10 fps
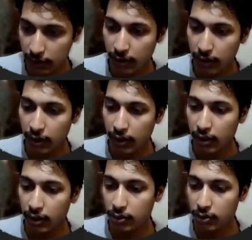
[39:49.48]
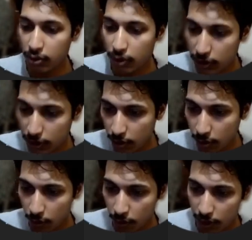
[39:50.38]
So this is the code. You
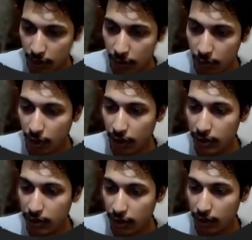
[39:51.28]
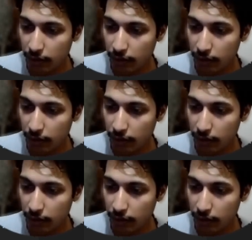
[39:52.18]
can easily revise here.